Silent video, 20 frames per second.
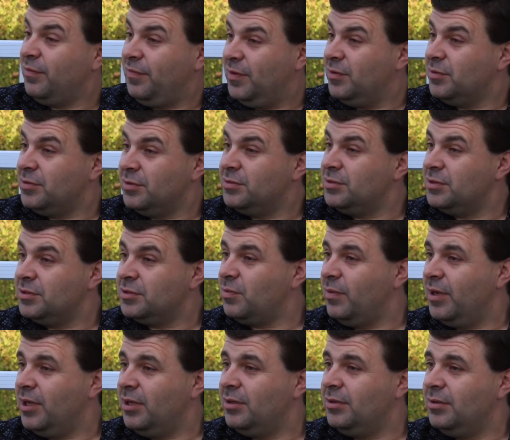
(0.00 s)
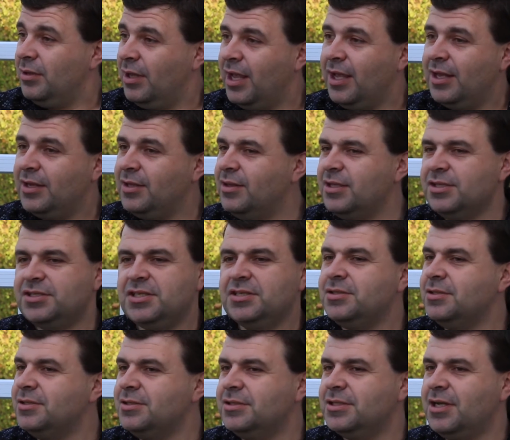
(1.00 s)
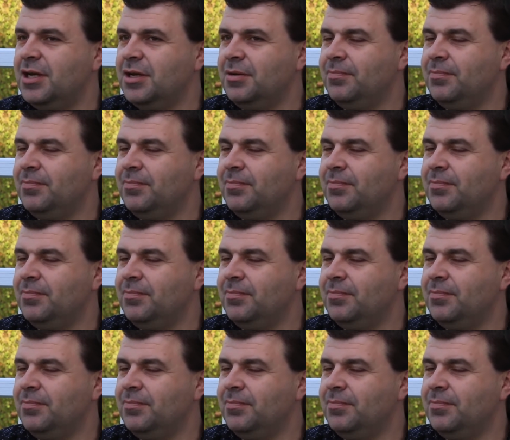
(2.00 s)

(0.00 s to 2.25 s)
filters as well, and this isn't.